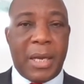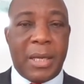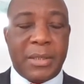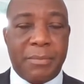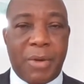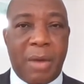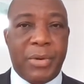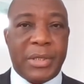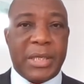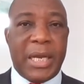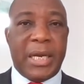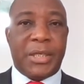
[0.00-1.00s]

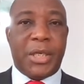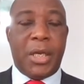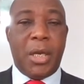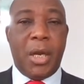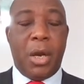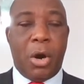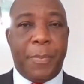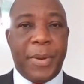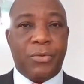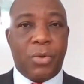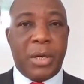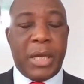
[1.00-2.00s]
Zimbabwe's energy up
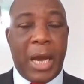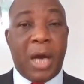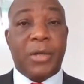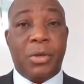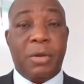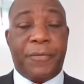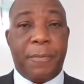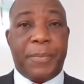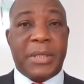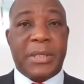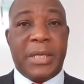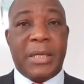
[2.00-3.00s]
and running. Outlook from
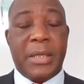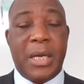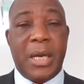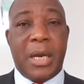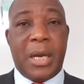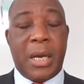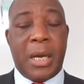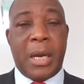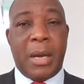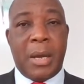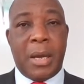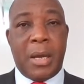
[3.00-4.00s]
President
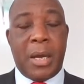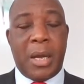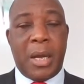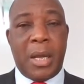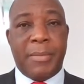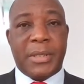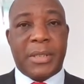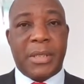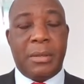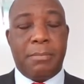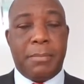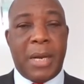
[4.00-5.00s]

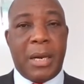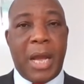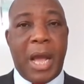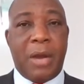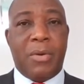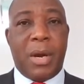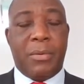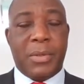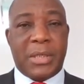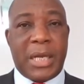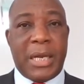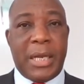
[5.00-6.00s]
Emerson Mnangagwa
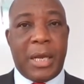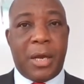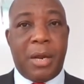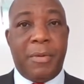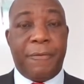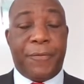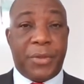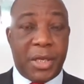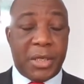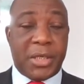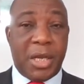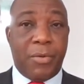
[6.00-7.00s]
was that the economy for
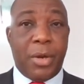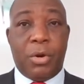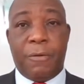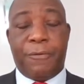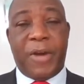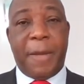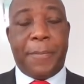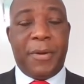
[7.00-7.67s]
this year will grow 5.5%,